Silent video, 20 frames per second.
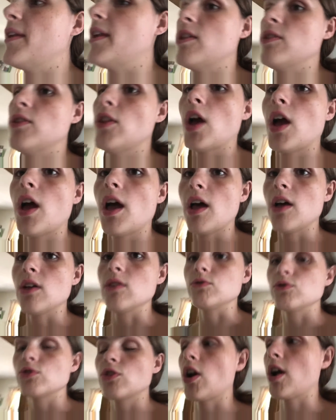then
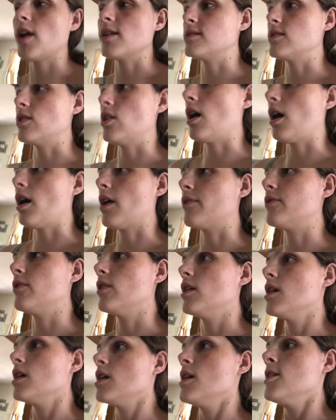I'll cross it off.
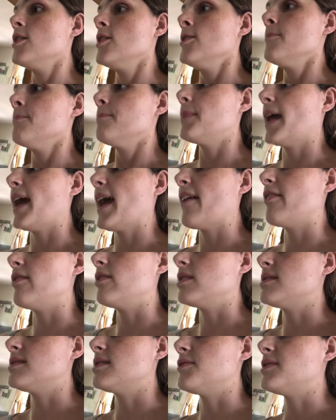But I have a
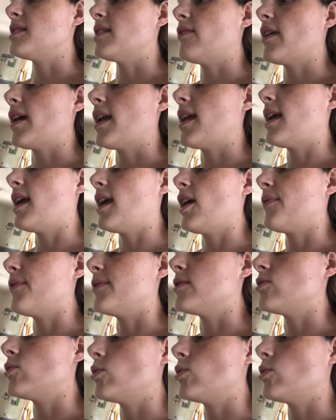list of stuff I got to get here at the